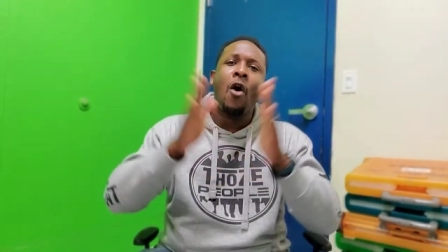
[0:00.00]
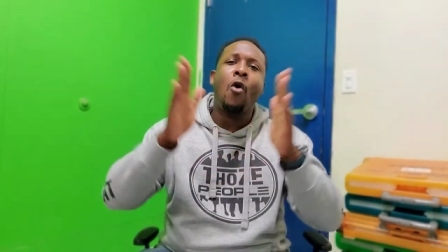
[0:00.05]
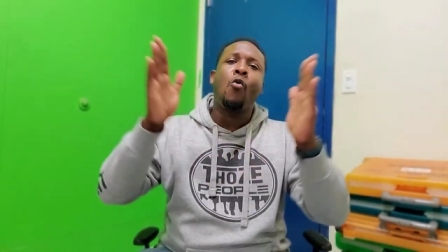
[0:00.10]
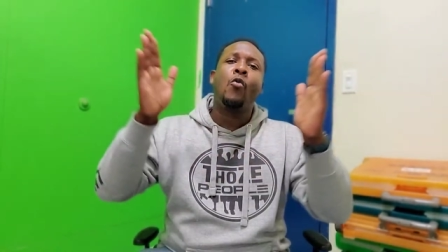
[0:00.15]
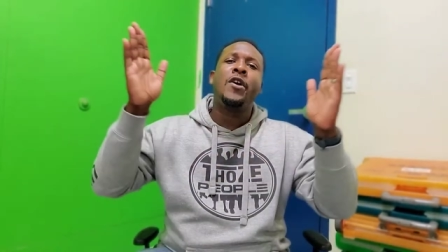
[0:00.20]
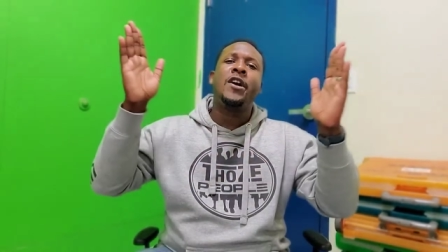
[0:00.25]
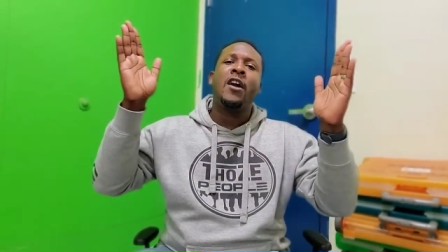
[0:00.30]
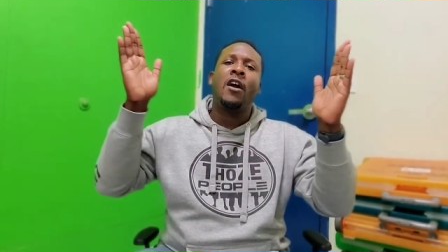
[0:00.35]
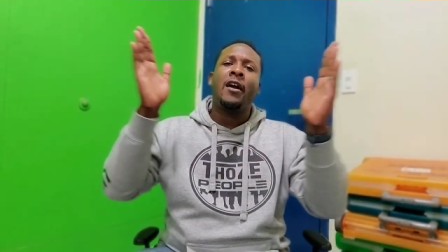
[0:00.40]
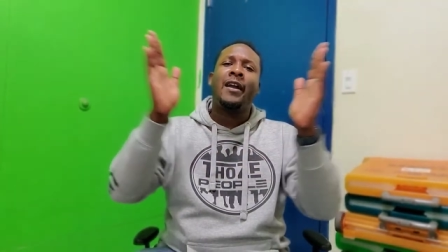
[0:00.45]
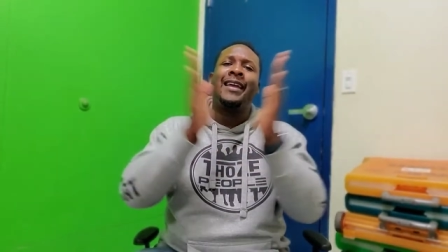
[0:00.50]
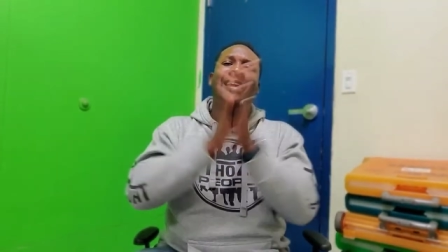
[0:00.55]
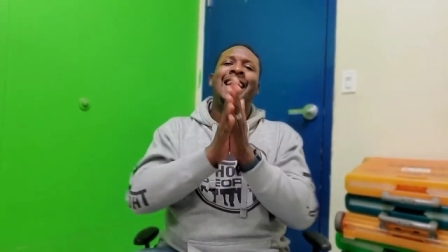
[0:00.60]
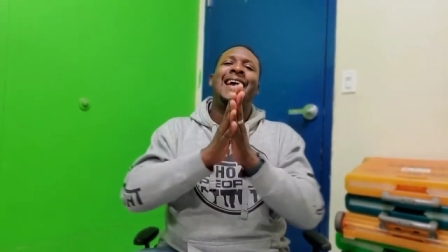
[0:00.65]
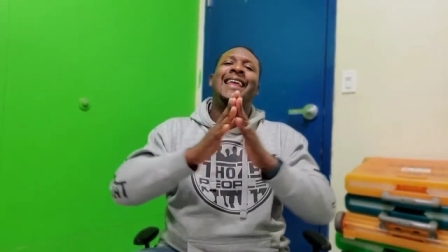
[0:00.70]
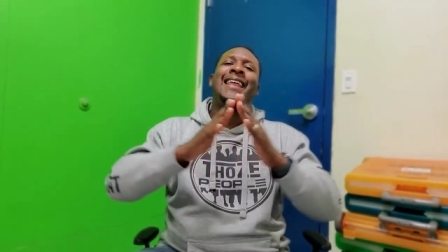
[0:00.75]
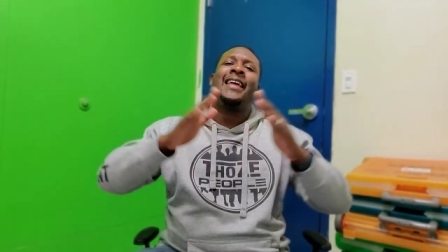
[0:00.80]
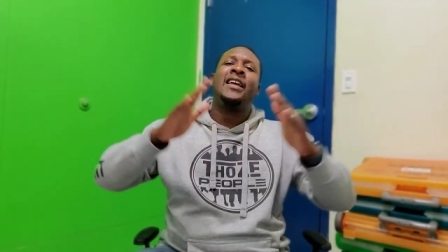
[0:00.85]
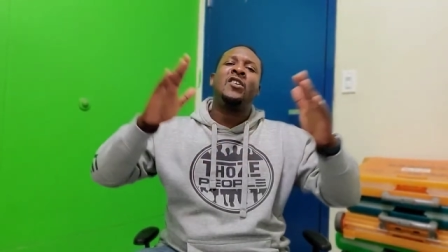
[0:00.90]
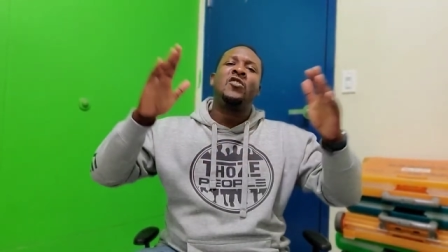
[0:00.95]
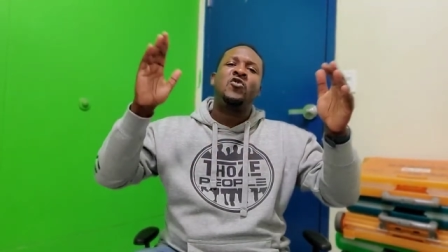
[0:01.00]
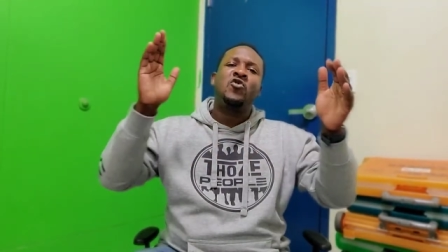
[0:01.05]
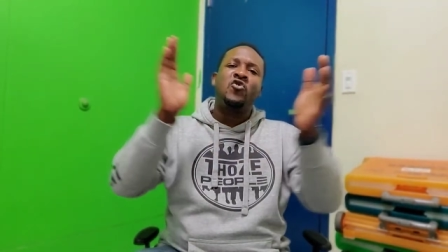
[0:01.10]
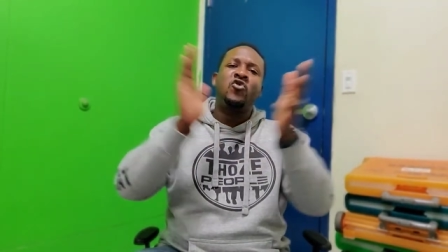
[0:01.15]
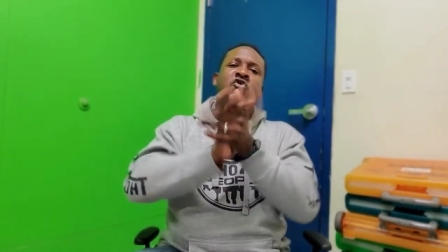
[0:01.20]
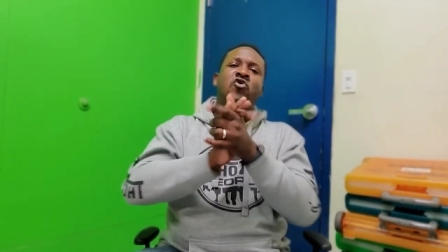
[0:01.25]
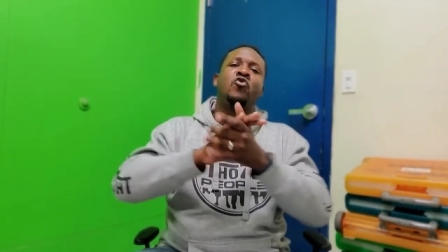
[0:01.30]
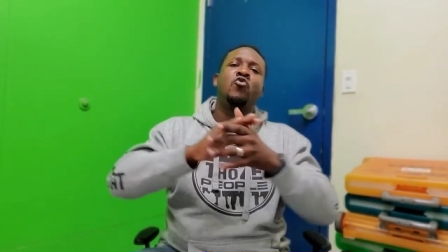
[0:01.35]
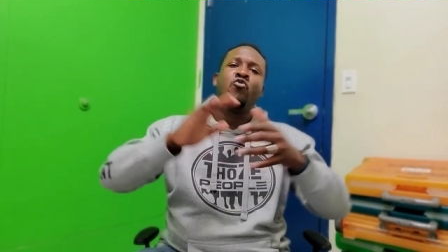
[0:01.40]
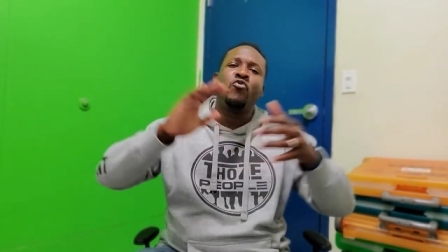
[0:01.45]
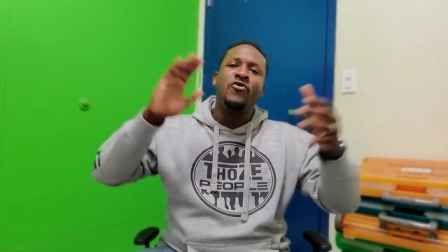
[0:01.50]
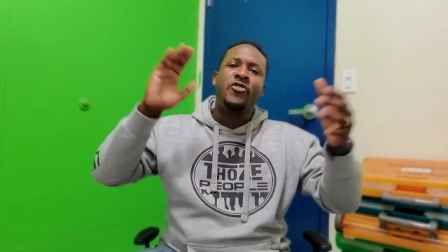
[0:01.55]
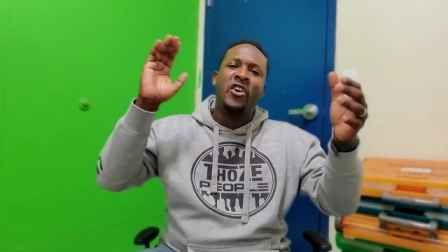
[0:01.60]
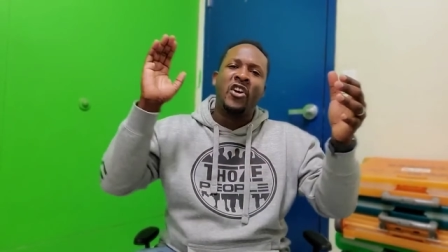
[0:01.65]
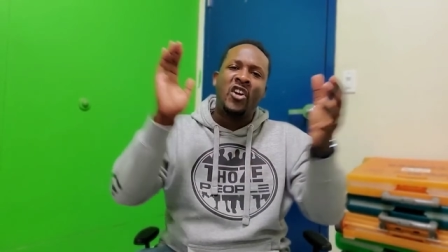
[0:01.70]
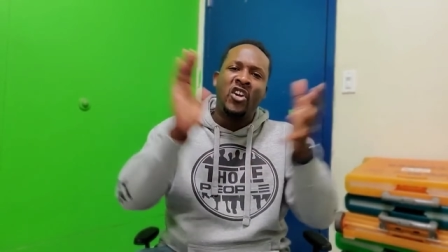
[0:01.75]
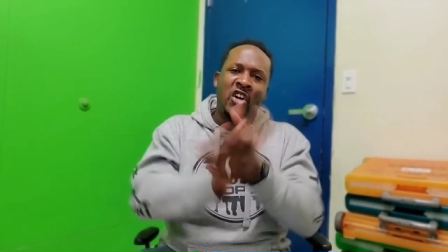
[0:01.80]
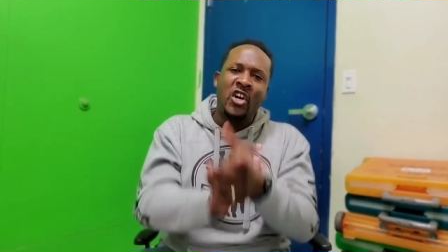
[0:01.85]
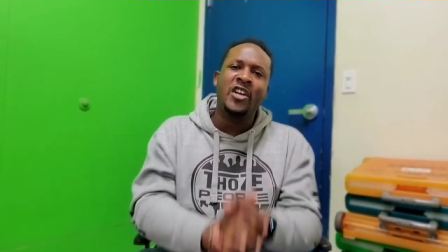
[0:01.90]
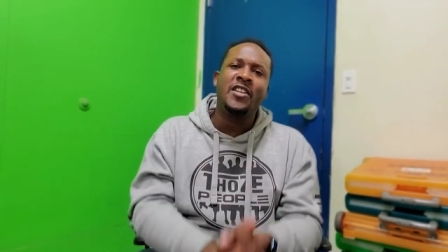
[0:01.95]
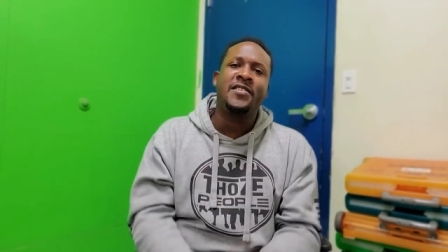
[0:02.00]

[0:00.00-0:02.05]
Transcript: we are getting to the good